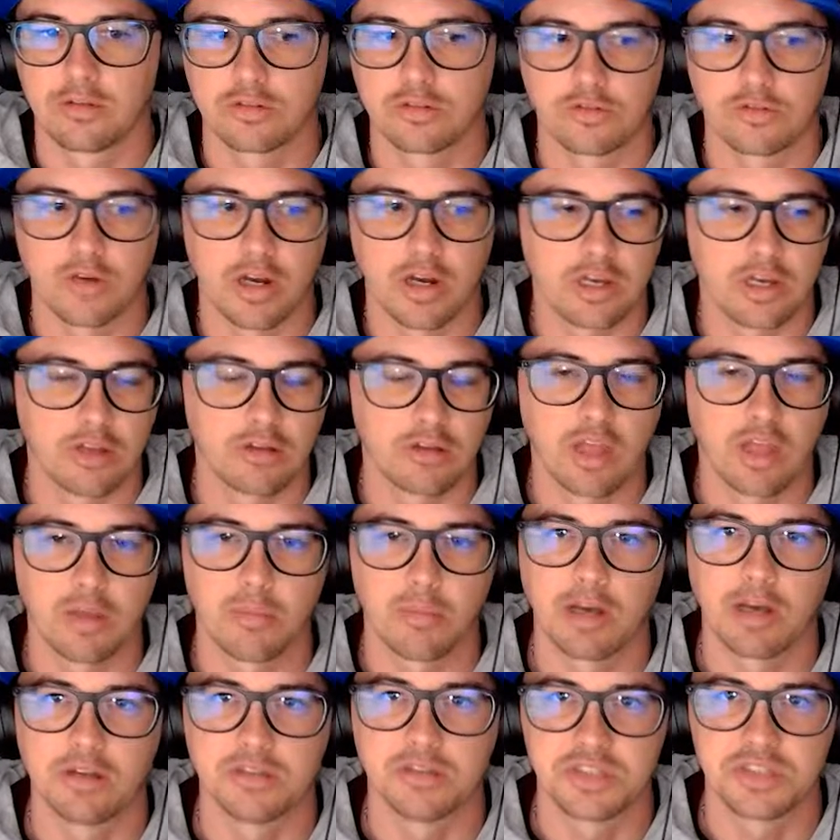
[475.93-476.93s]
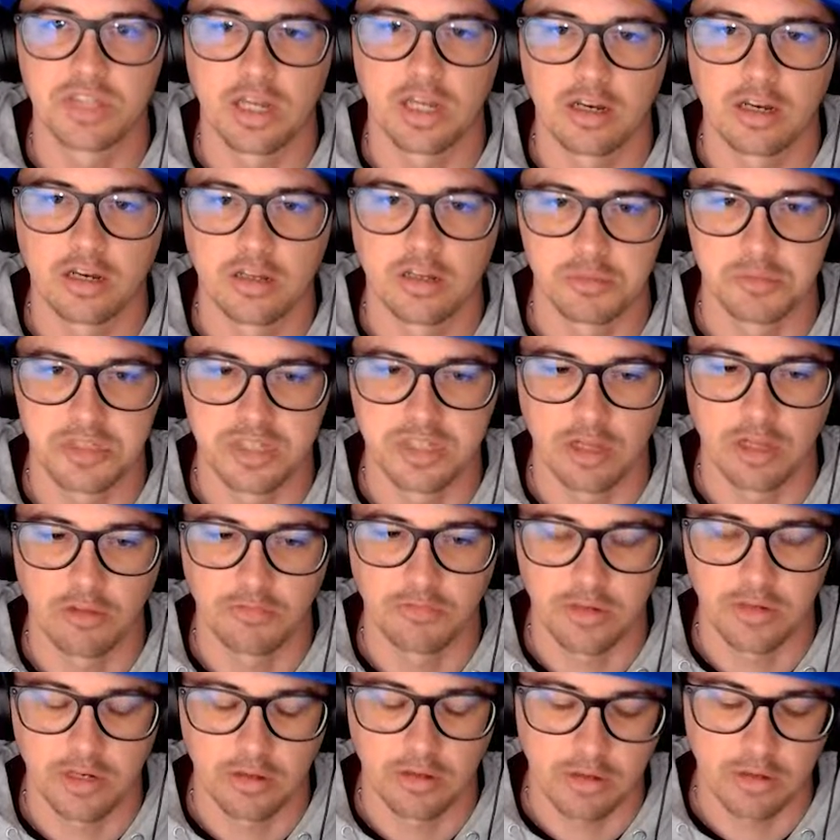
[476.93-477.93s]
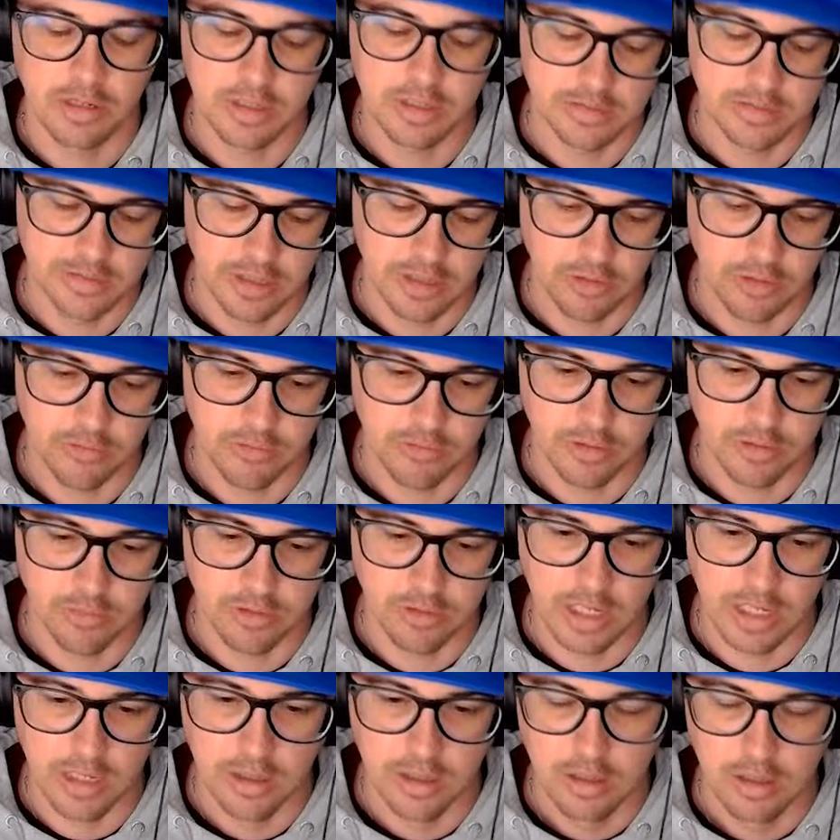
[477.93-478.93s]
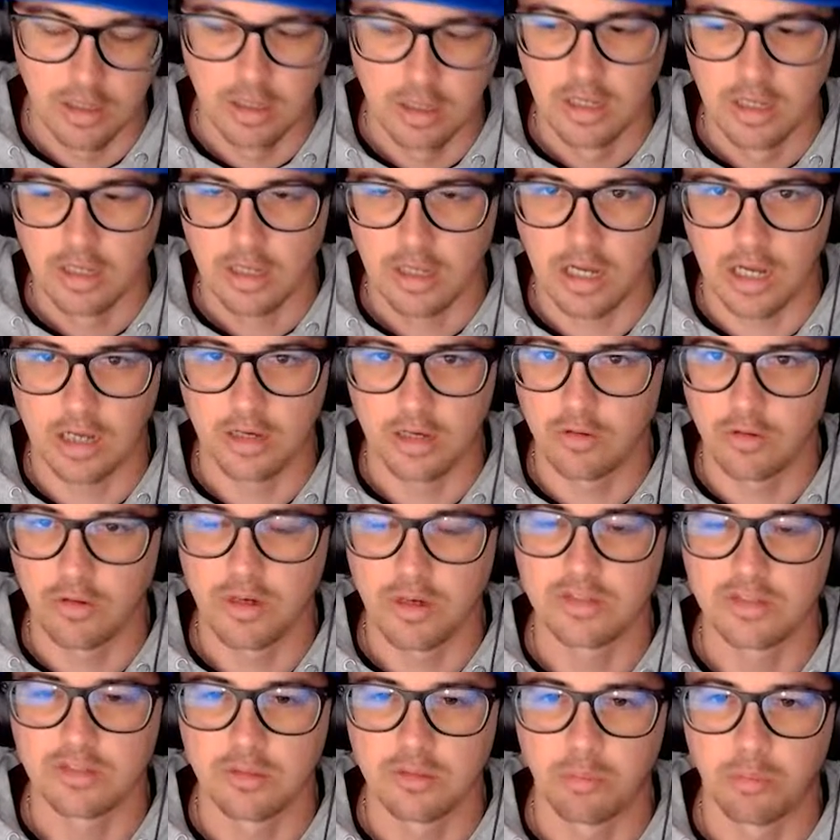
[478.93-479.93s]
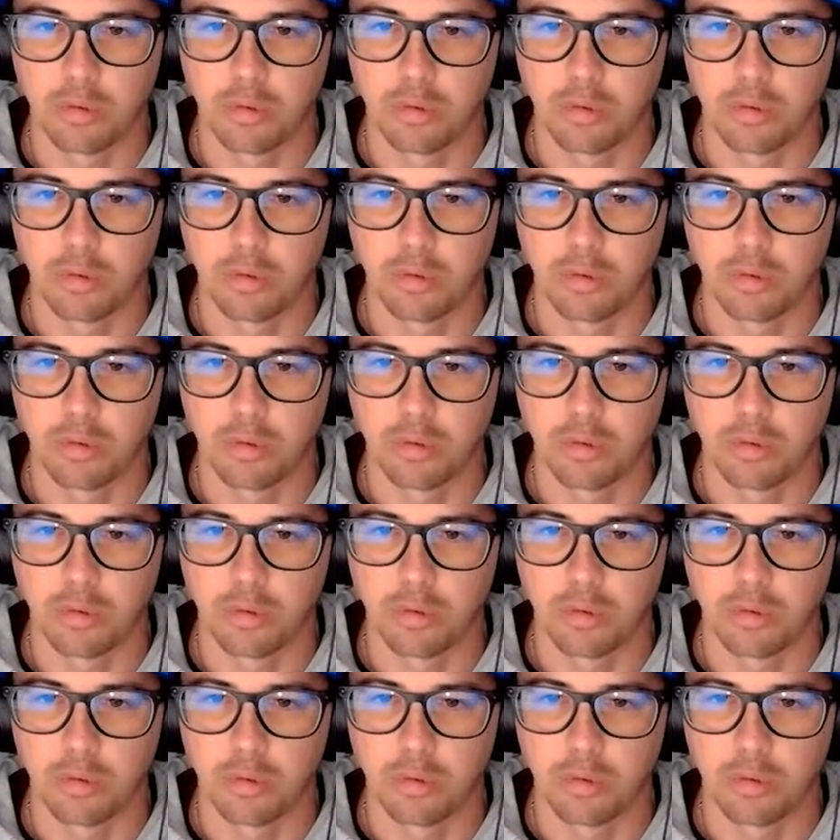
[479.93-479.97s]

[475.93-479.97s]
Sharon Neal came out and said it himself, in his interview, that continuity is